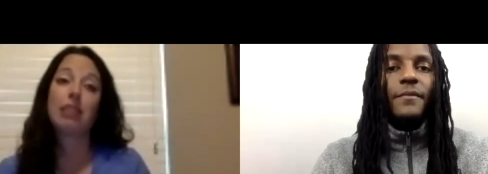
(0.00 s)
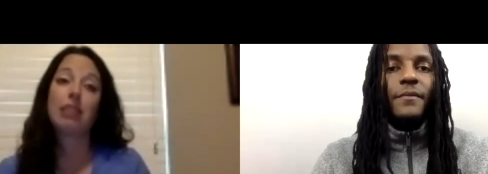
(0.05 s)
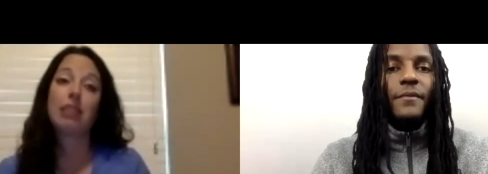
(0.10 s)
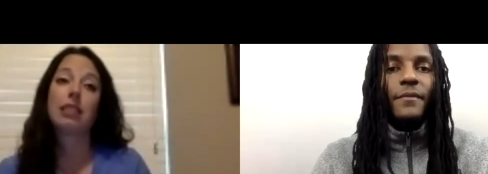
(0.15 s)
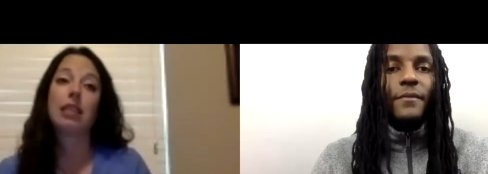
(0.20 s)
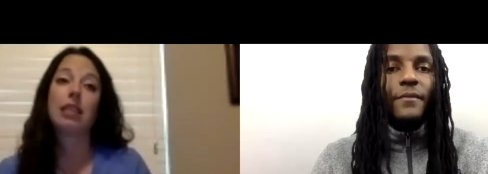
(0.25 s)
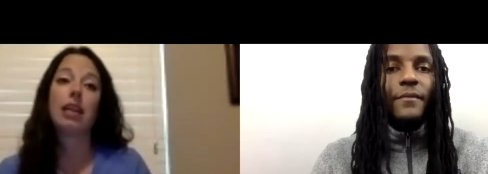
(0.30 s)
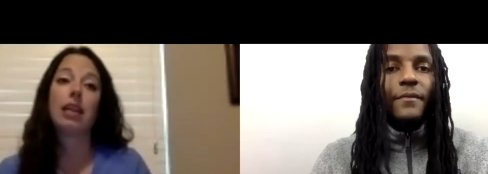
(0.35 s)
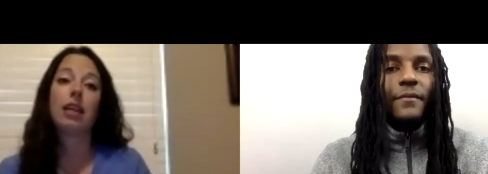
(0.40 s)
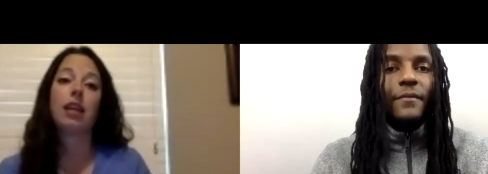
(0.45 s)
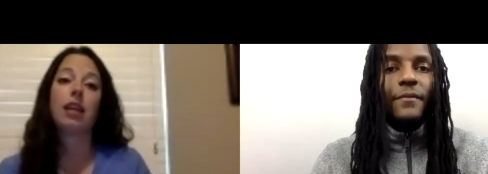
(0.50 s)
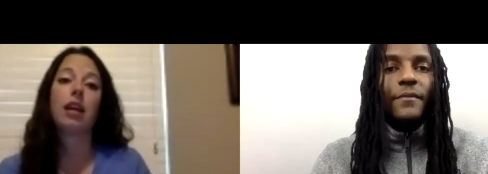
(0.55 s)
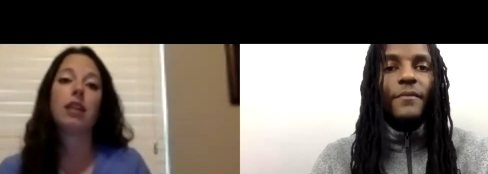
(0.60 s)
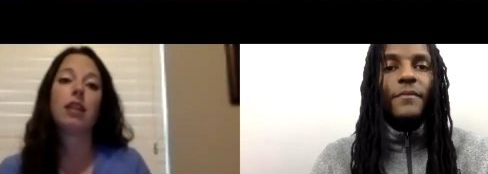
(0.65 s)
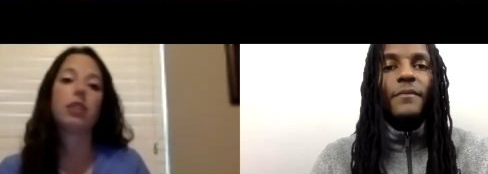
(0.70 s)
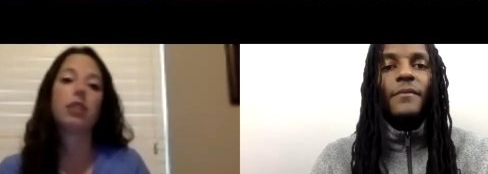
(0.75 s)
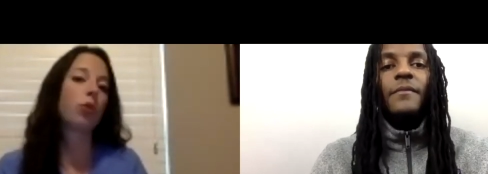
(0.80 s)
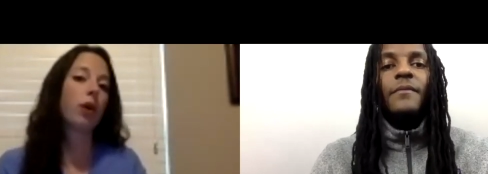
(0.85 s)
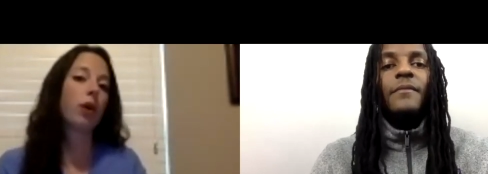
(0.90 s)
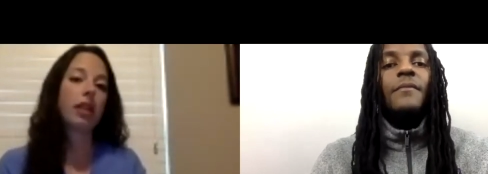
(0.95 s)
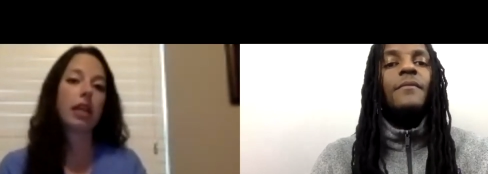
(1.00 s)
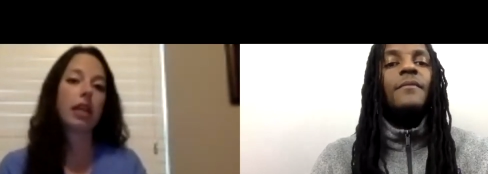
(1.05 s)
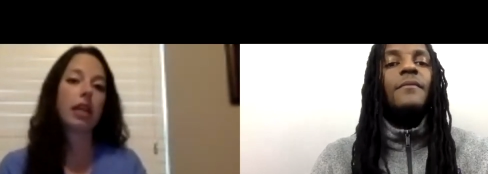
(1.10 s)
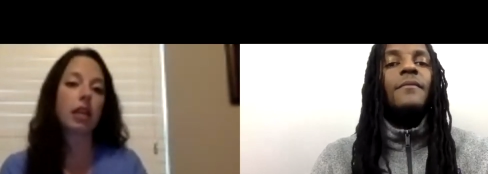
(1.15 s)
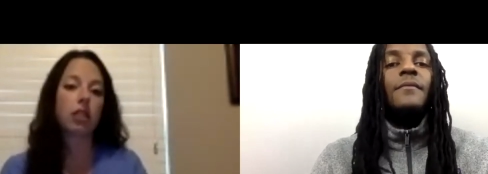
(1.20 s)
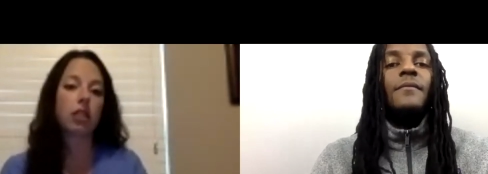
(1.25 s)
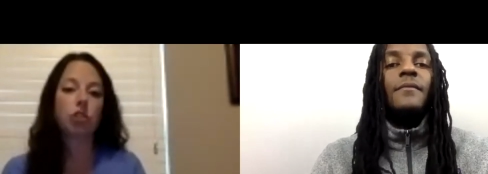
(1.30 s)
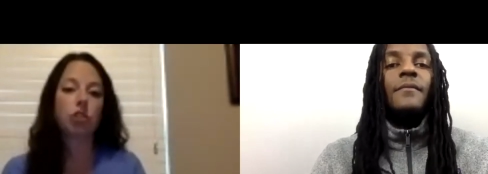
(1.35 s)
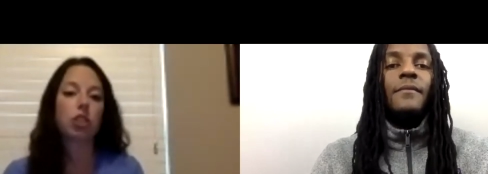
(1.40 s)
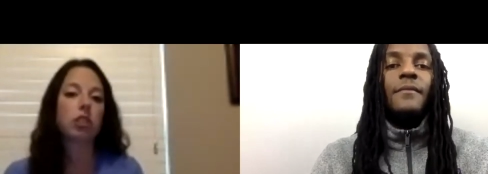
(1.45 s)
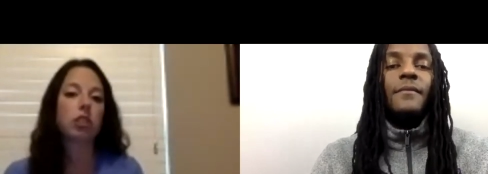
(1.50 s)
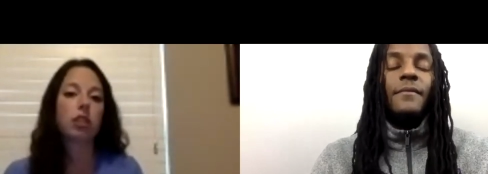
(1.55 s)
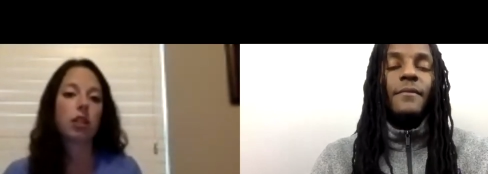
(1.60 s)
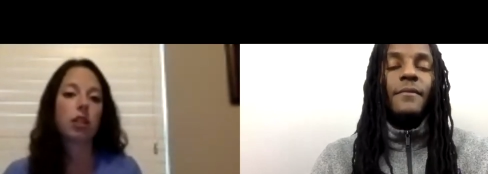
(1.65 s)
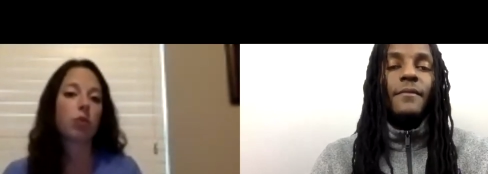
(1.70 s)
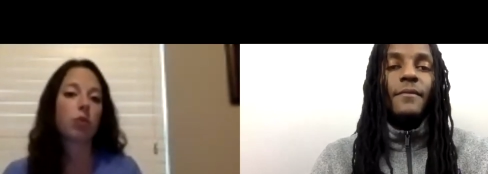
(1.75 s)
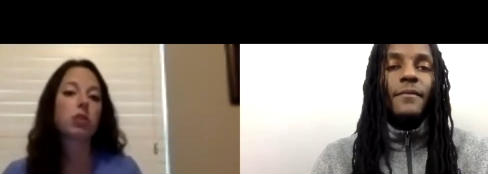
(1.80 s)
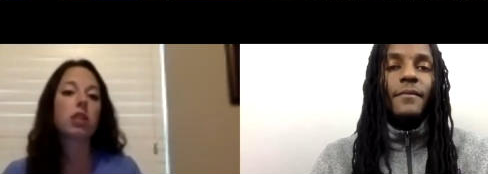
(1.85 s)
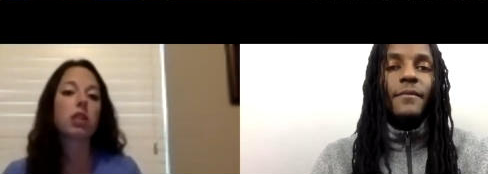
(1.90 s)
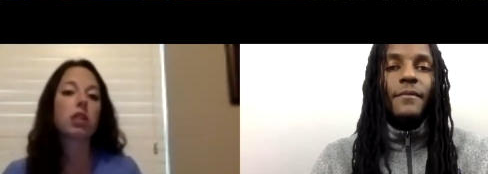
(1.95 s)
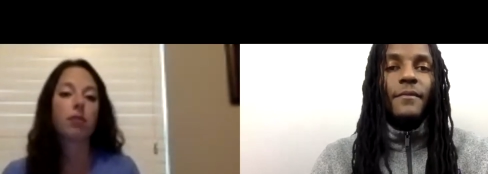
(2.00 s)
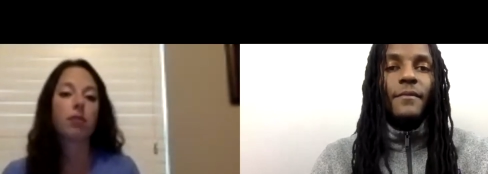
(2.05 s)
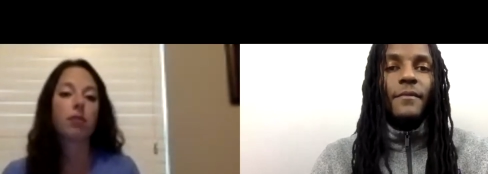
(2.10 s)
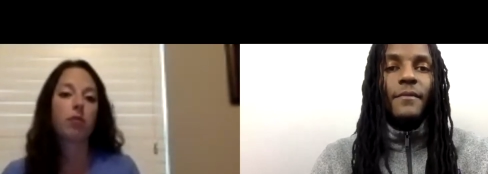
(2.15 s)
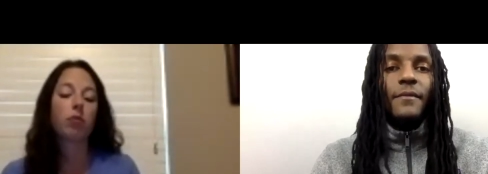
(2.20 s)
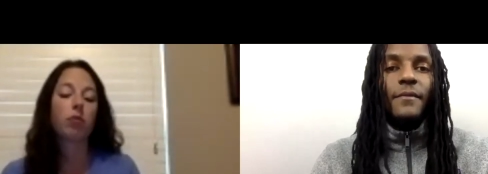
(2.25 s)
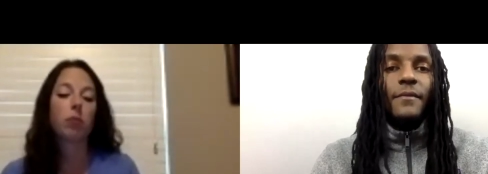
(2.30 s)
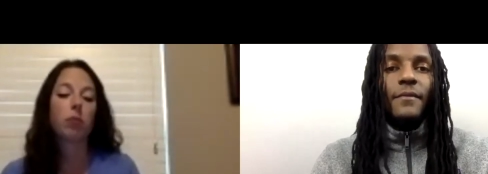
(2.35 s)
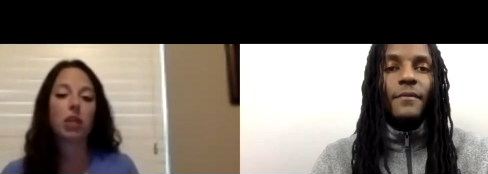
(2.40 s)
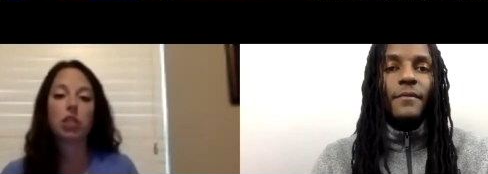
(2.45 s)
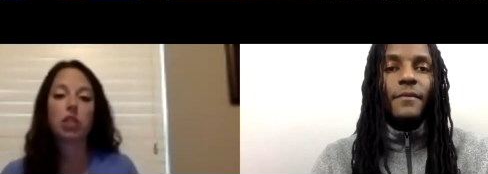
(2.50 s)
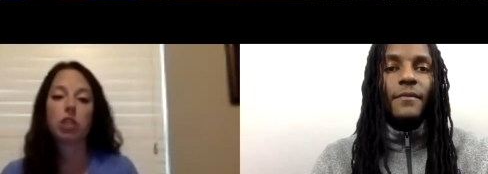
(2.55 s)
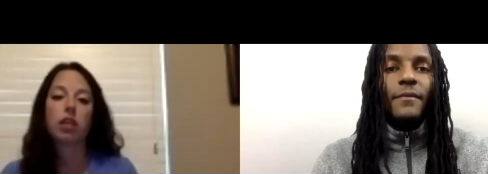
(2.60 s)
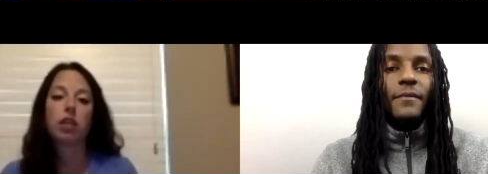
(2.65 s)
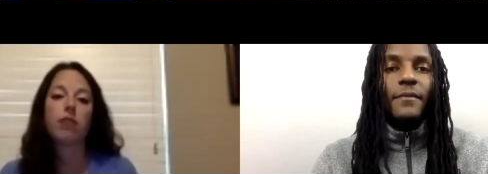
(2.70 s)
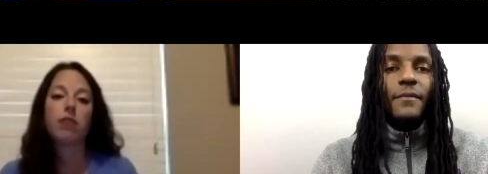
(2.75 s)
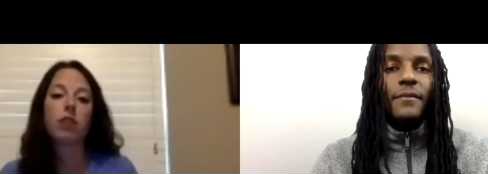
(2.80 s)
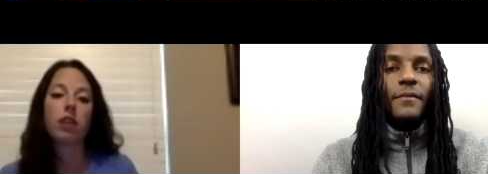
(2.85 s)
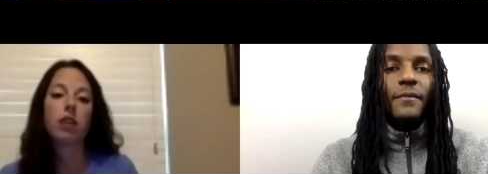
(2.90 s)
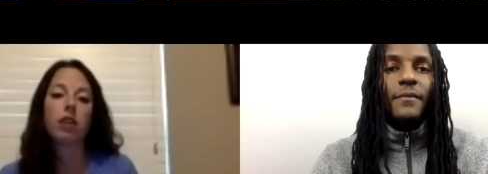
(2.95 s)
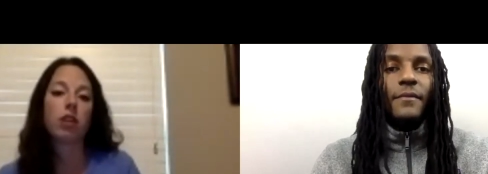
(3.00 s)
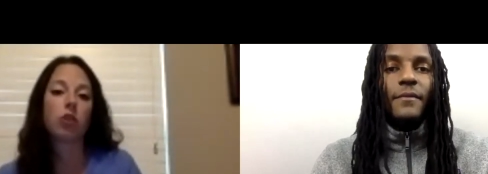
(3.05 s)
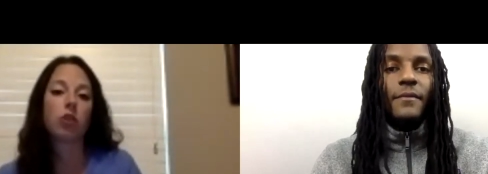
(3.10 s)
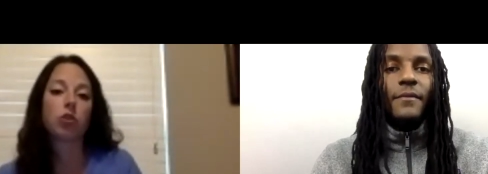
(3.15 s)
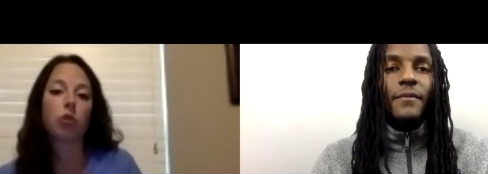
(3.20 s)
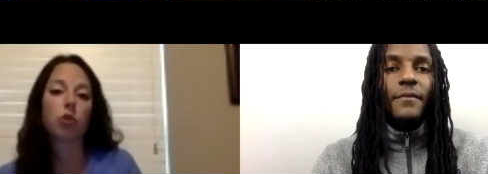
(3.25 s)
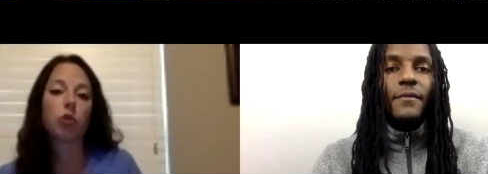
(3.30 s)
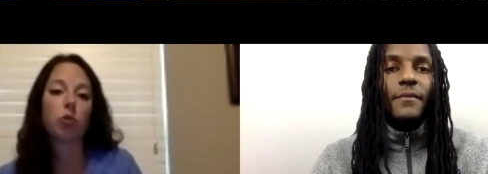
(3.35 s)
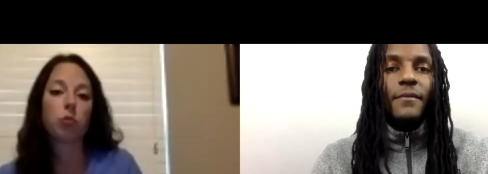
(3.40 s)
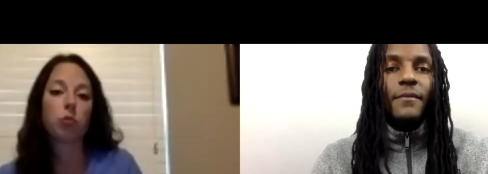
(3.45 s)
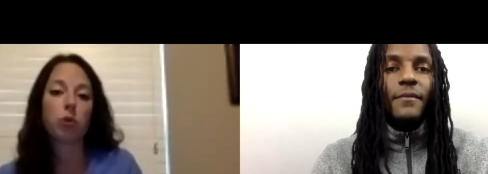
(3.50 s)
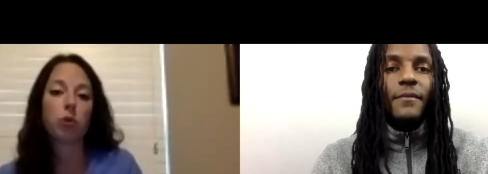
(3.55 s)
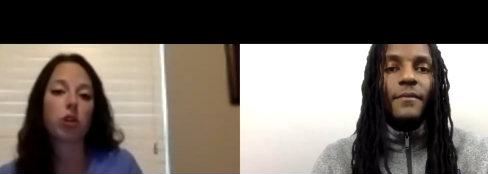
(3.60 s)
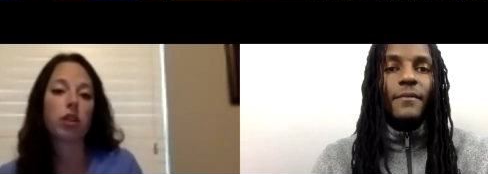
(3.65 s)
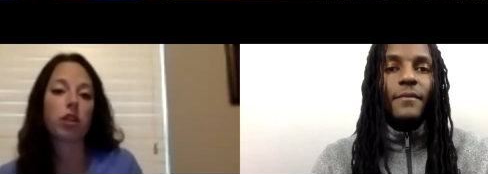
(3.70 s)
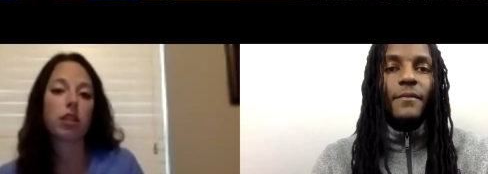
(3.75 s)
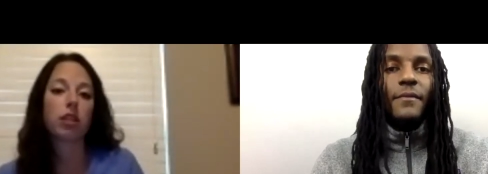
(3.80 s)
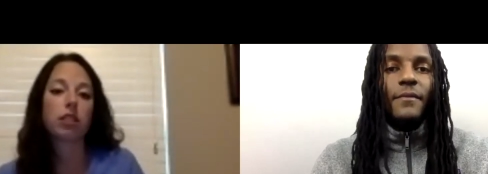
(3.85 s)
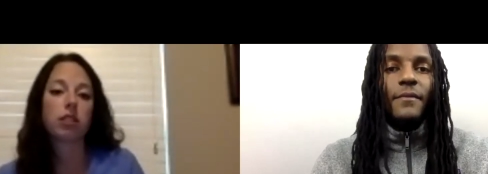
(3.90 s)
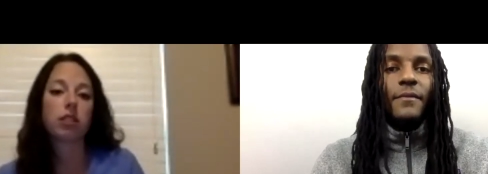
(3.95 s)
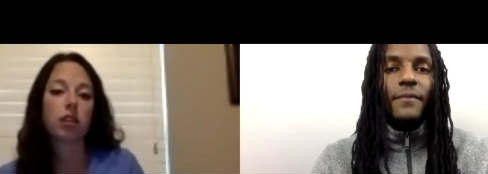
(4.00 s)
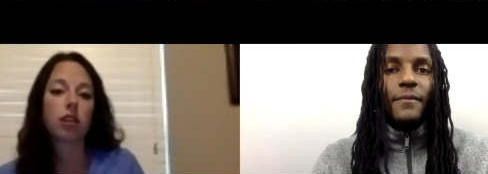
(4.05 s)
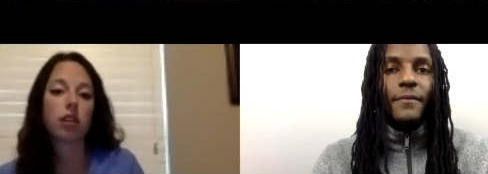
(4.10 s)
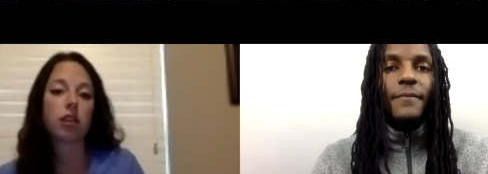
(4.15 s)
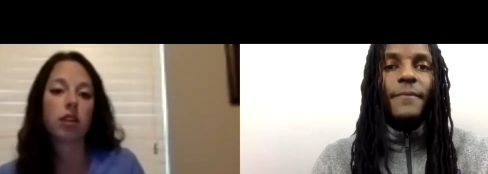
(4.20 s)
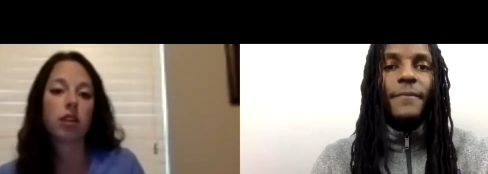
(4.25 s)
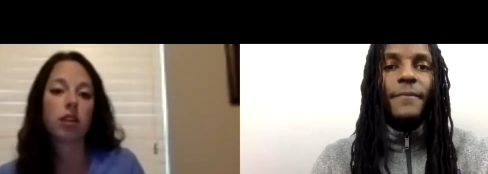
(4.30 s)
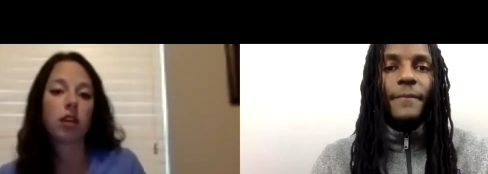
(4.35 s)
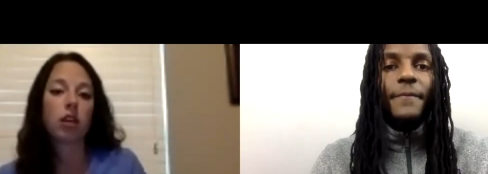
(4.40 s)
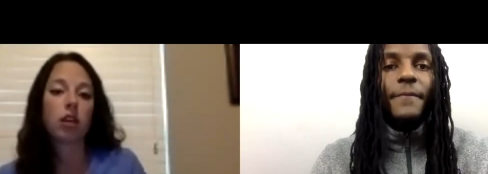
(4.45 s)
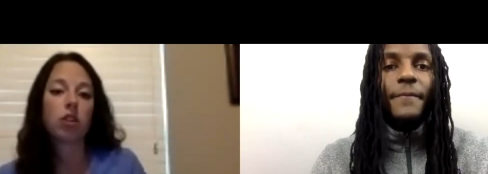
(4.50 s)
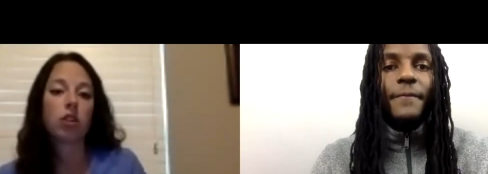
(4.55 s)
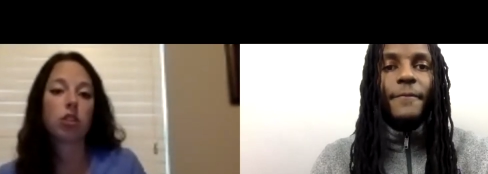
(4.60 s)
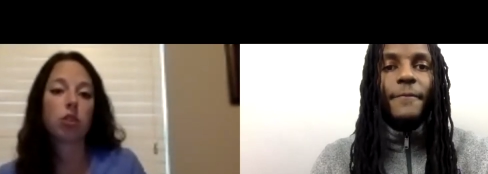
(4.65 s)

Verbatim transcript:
Speaker 1: And I so I think it just there was enough information even in those old booklets to do